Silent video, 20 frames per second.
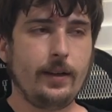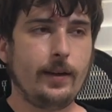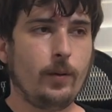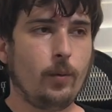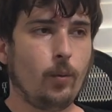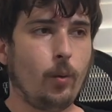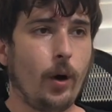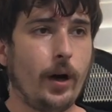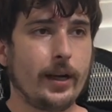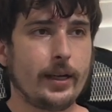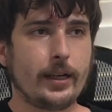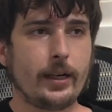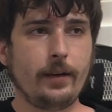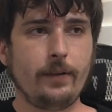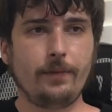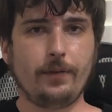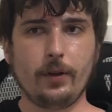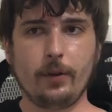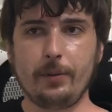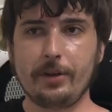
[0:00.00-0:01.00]
what
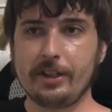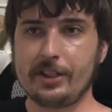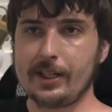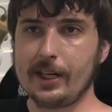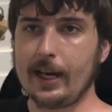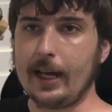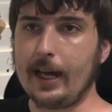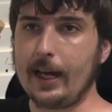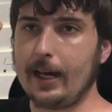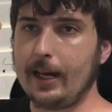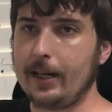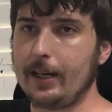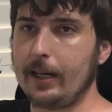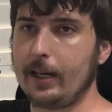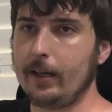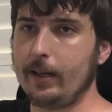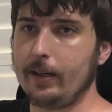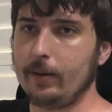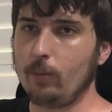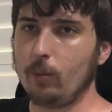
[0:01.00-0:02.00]
influence it had,
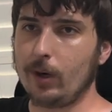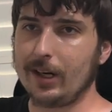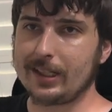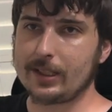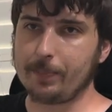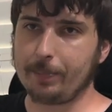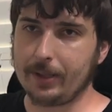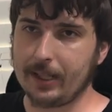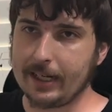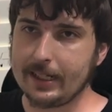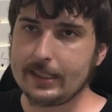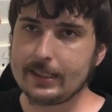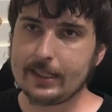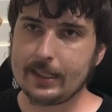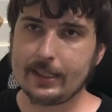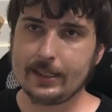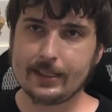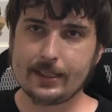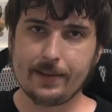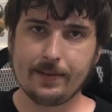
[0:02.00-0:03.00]
and what its place
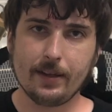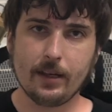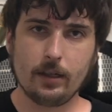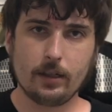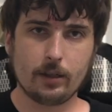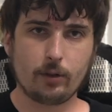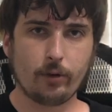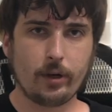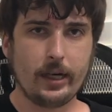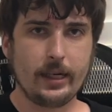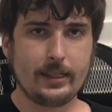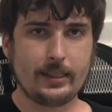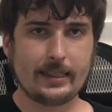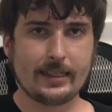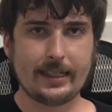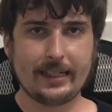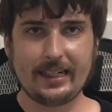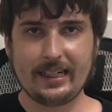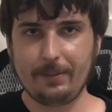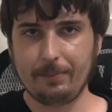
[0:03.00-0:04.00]
is in the grand
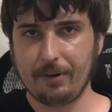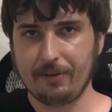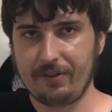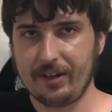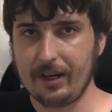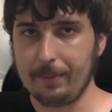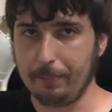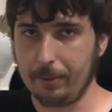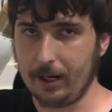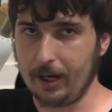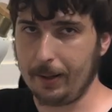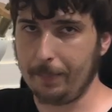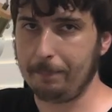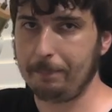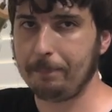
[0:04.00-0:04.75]
scheme of hip hop.